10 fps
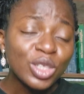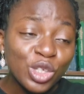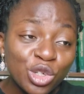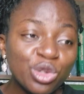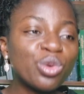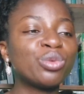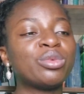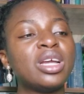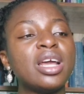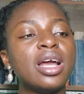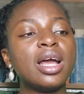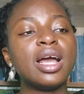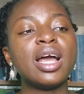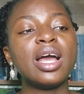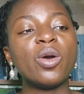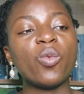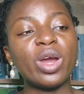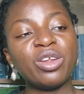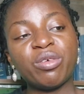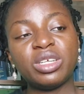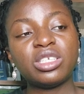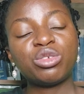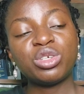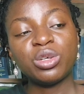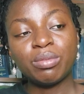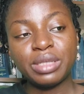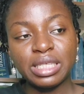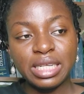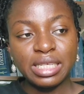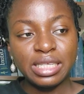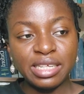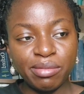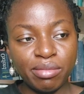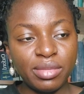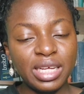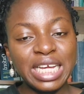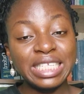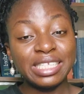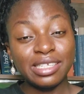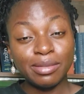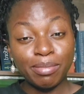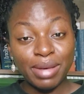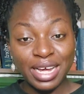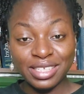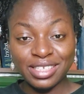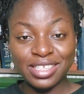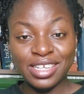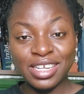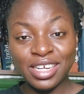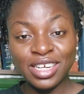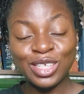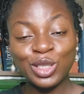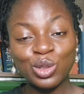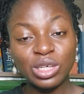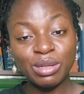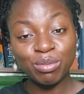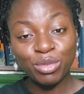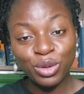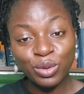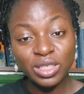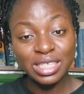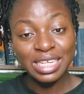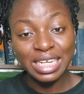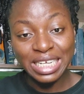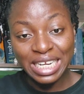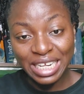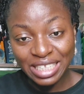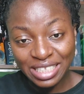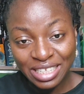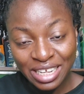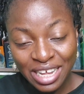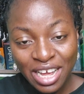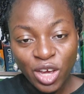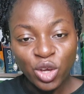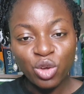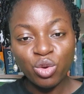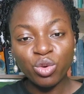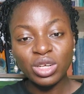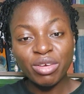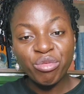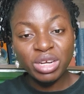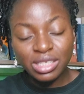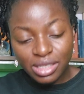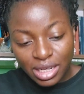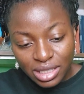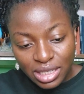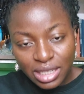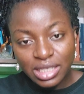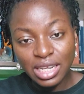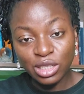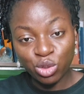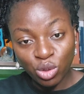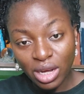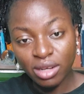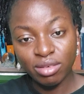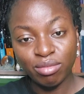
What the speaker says: So when you're registering your business name, it is best to impute the date, the recent date that you are